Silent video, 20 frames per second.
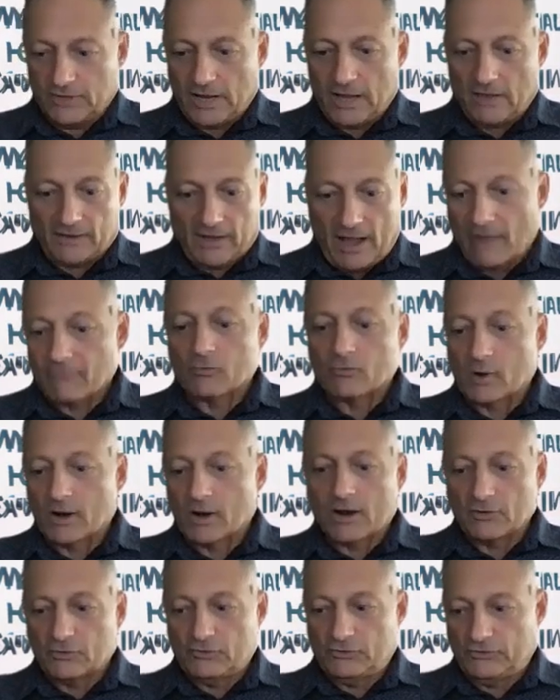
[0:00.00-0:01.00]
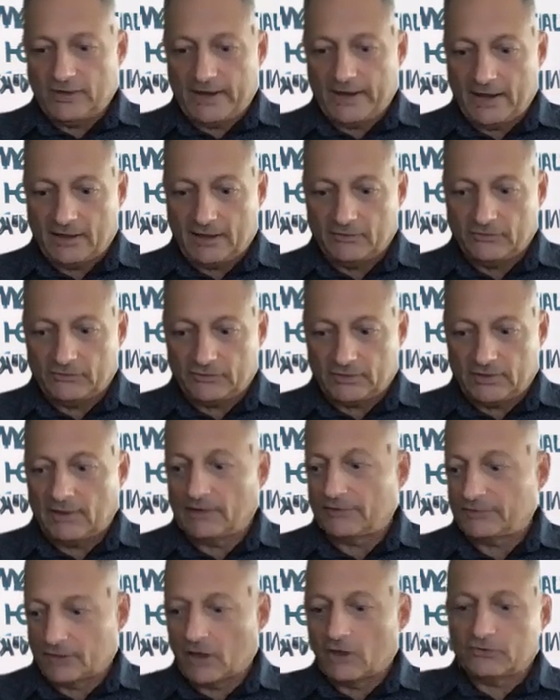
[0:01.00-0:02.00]
now that everyone understands and
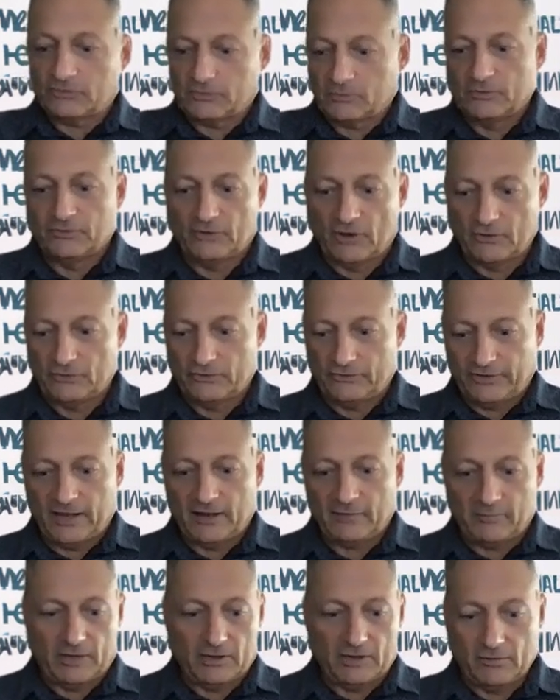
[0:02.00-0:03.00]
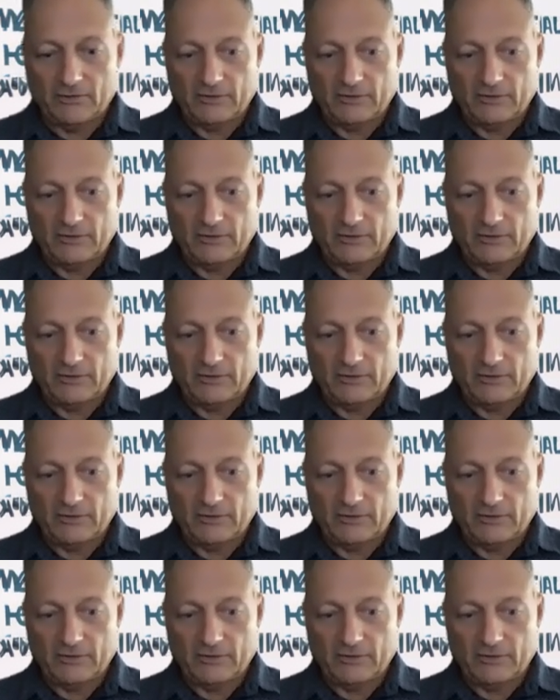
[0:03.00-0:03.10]
that the customers understand better,